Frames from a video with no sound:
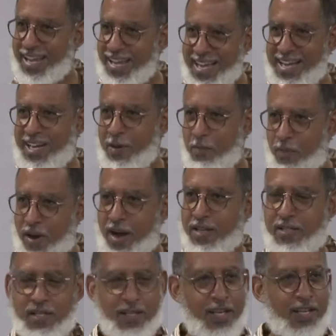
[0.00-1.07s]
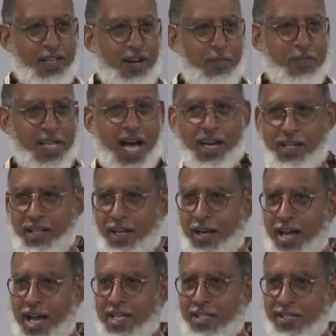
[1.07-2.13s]
any monster that comes out of the
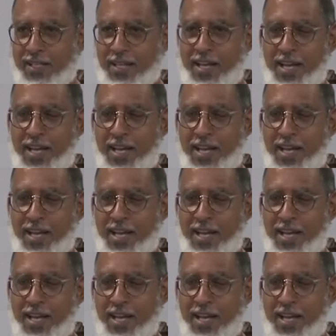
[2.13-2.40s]
closet.